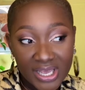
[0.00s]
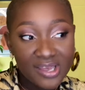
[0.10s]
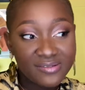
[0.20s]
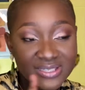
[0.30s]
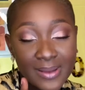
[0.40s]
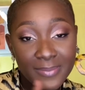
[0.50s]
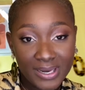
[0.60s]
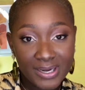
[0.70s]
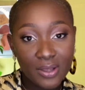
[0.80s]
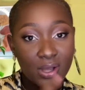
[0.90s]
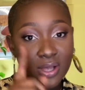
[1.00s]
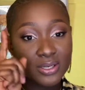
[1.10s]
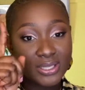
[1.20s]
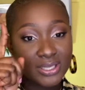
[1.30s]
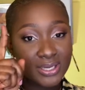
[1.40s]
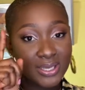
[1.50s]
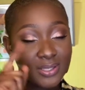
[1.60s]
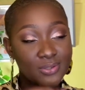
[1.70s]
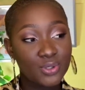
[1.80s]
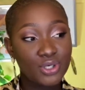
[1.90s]
if it's up by now, I'll link it here
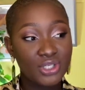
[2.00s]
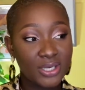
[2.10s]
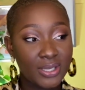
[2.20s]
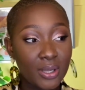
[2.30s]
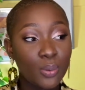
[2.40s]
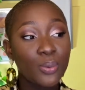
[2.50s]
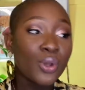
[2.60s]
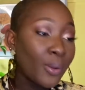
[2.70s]
so you check it out.